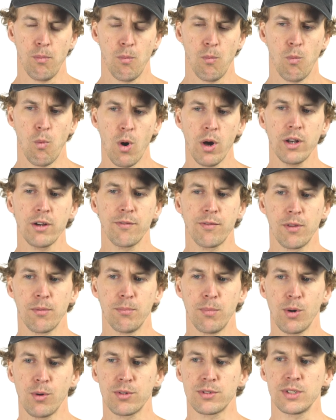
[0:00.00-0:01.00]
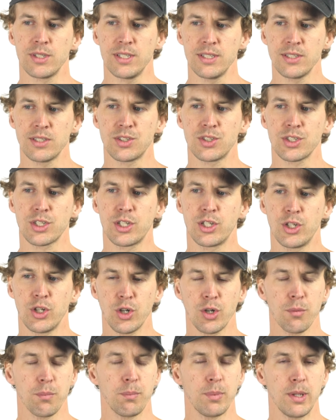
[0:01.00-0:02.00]
one of the most
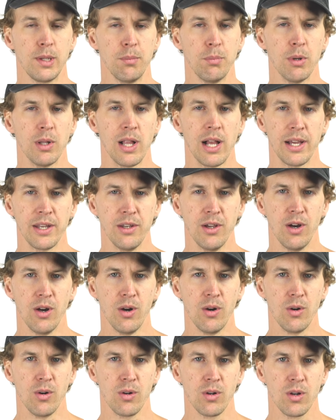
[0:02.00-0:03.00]
insecure people I know.